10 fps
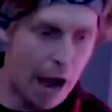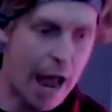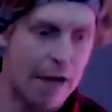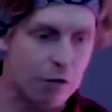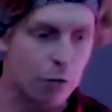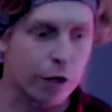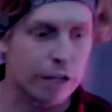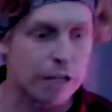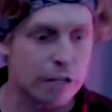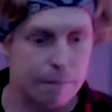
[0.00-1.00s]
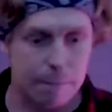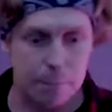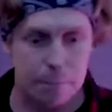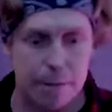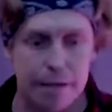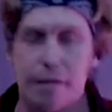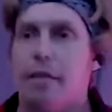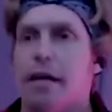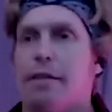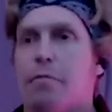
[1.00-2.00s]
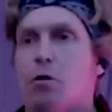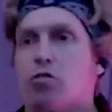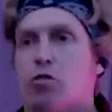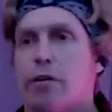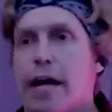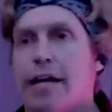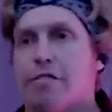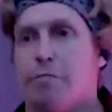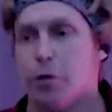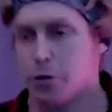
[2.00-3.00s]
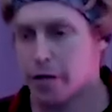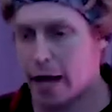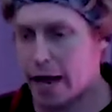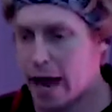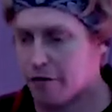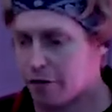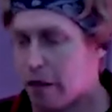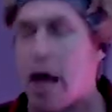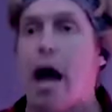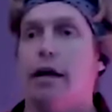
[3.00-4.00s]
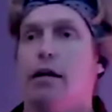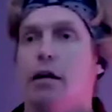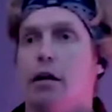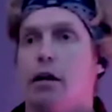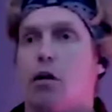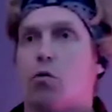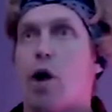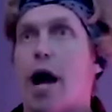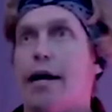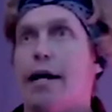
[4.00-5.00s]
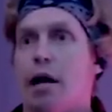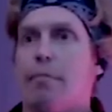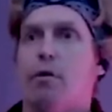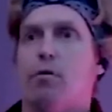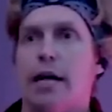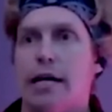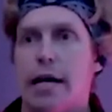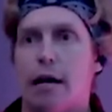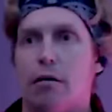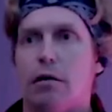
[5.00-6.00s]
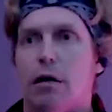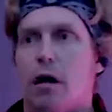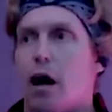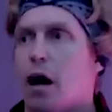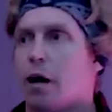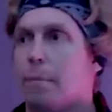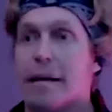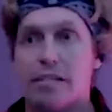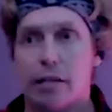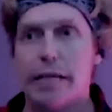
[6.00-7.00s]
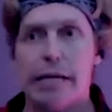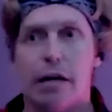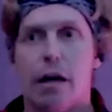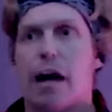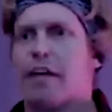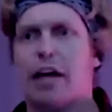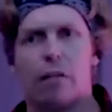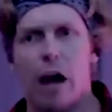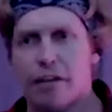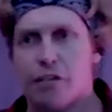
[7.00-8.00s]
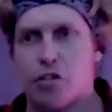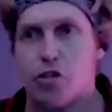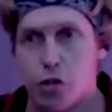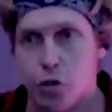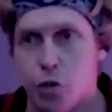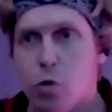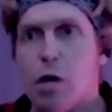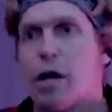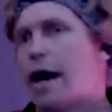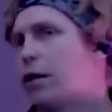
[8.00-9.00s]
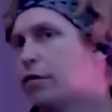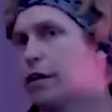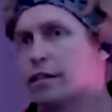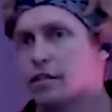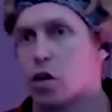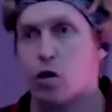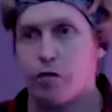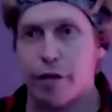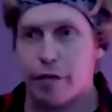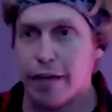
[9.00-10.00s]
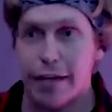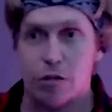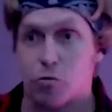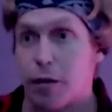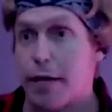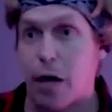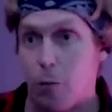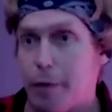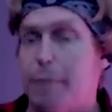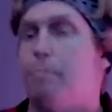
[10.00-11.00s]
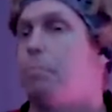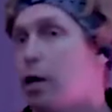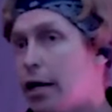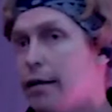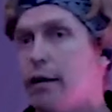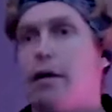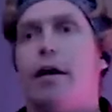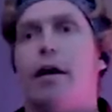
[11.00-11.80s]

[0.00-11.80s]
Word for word: I haven't really been in the most creative mood. I have a lot riding on me right now. Uh, mentally. I think a lot of us do. I don't think this COVID thing is really helping, but